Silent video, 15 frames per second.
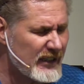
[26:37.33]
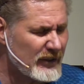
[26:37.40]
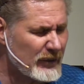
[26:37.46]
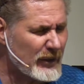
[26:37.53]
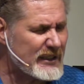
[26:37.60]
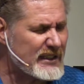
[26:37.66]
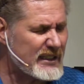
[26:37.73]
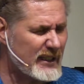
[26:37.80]

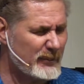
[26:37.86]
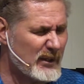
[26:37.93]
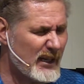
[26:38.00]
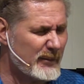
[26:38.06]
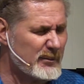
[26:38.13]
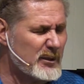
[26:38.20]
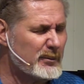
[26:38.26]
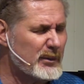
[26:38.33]
Lord,
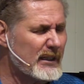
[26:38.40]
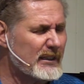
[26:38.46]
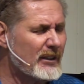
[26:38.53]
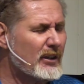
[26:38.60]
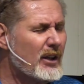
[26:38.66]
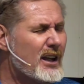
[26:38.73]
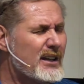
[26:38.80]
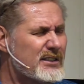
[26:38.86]
sometimes you bring the
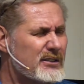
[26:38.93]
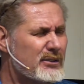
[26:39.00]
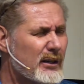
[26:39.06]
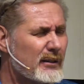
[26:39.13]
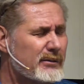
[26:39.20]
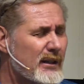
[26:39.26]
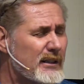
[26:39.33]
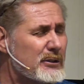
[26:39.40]
lost to
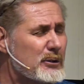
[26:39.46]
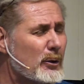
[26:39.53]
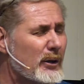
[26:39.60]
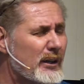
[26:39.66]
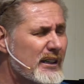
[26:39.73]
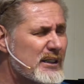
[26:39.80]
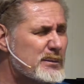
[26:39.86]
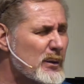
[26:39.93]
our front
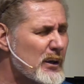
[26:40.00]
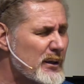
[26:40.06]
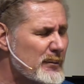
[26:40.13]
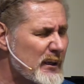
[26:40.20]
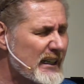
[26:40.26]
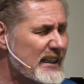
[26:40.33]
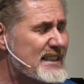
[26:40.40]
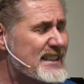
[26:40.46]
door and it's more than
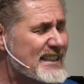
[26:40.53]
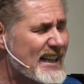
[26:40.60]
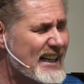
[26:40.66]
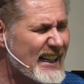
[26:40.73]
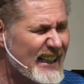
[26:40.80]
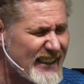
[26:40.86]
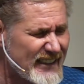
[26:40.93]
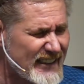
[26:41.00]
we can
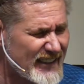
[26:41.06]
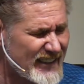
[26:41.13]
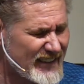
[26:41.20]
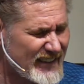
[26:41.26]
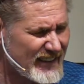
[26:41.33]
stand.